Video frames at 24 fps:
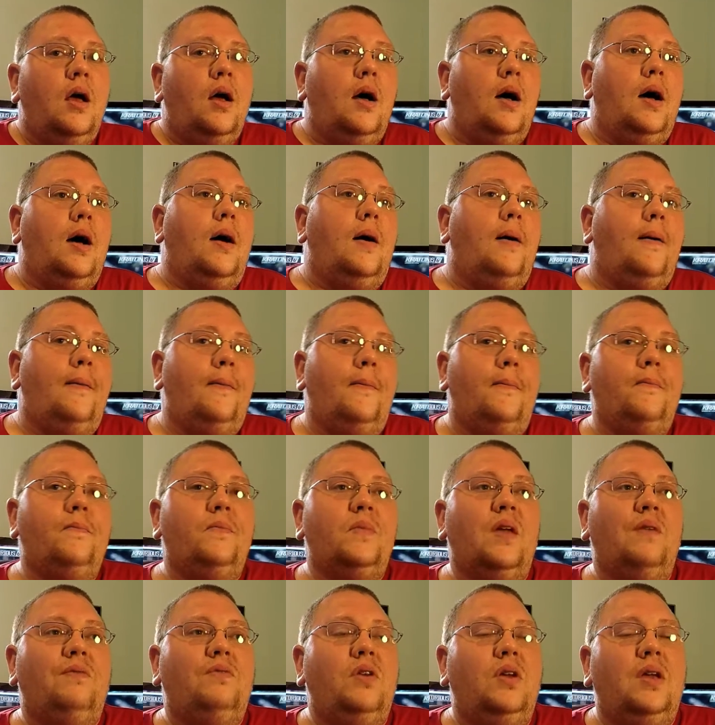
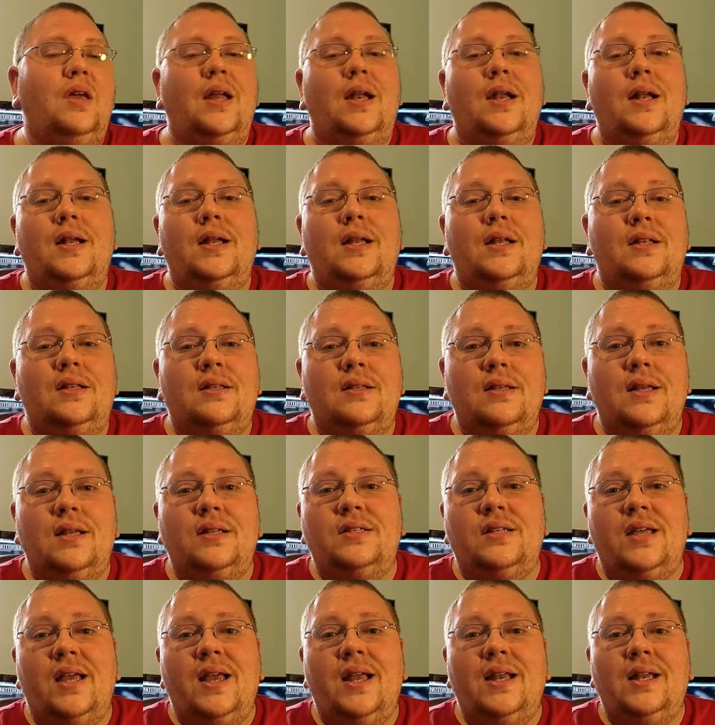If you get
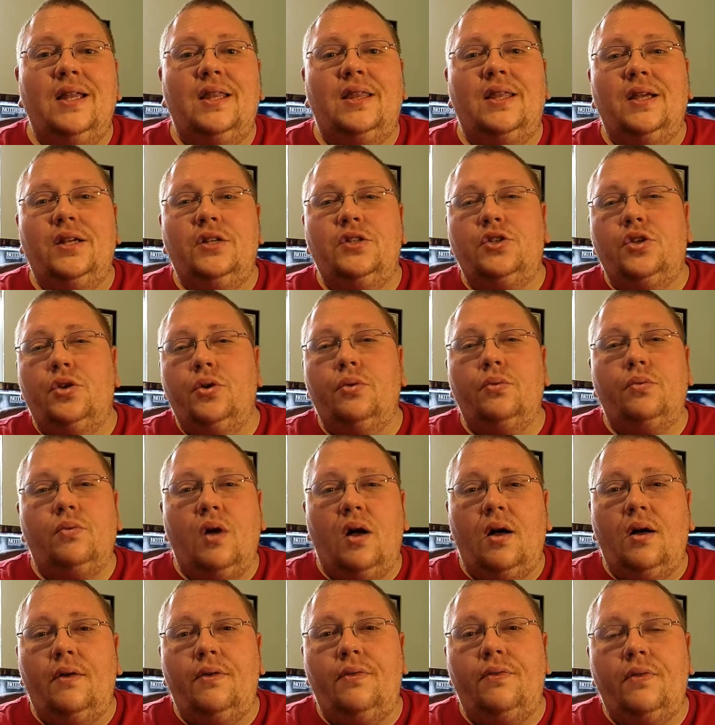into anything too
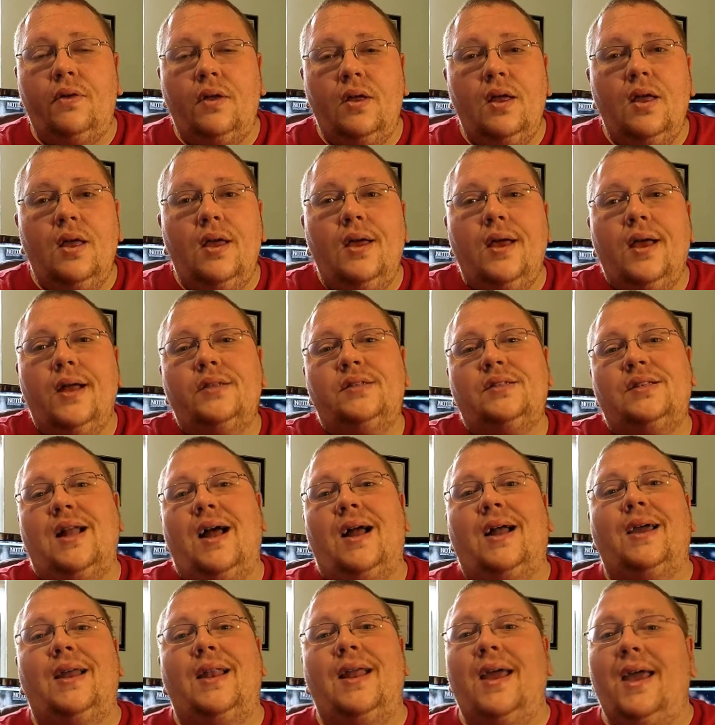rough, it's
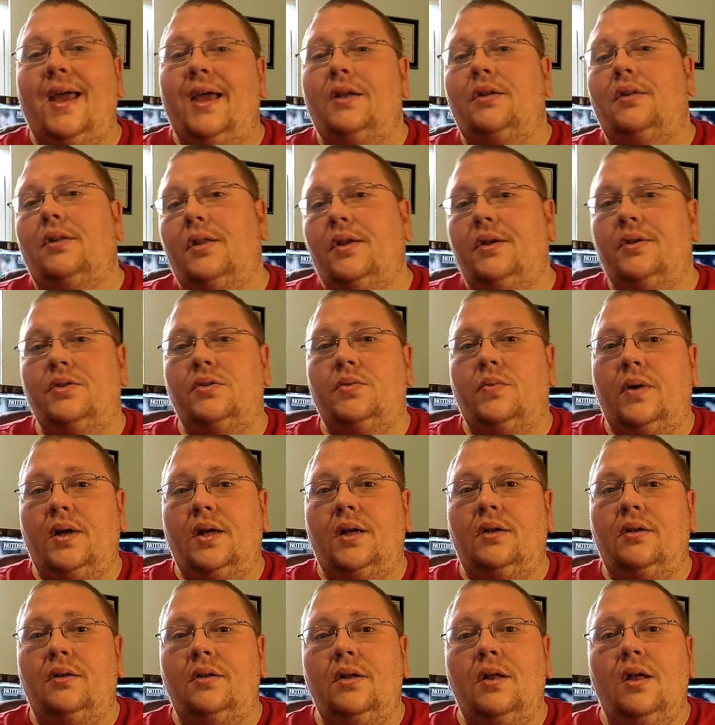not going to handle it as
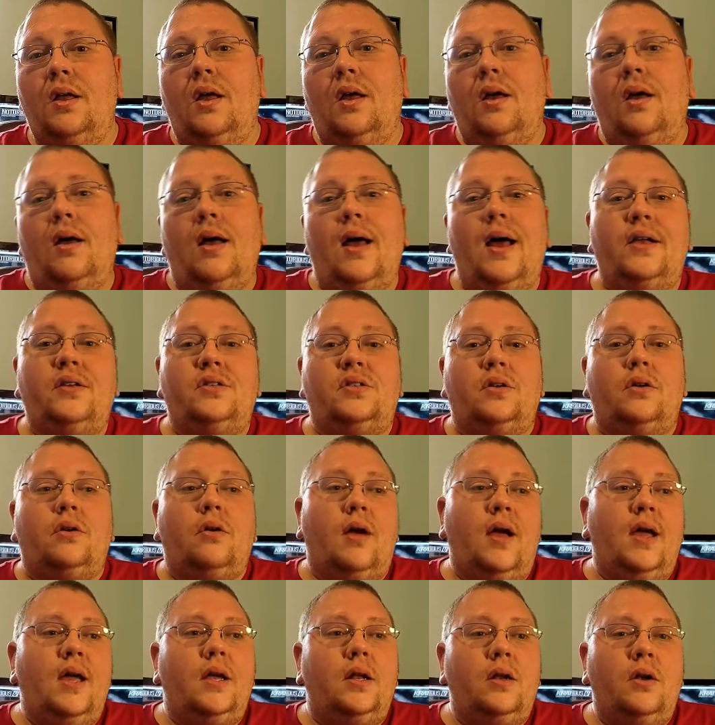well as the
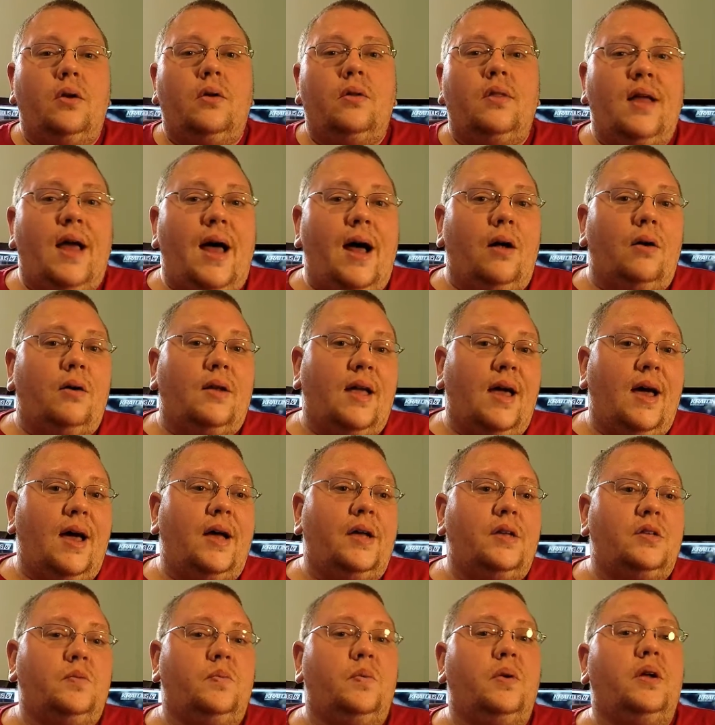Kraton or the
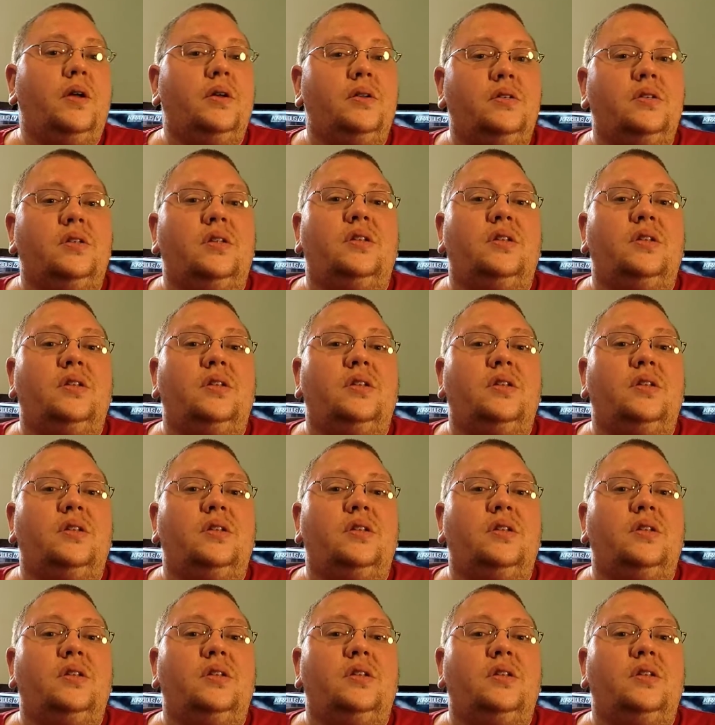Outcast because of the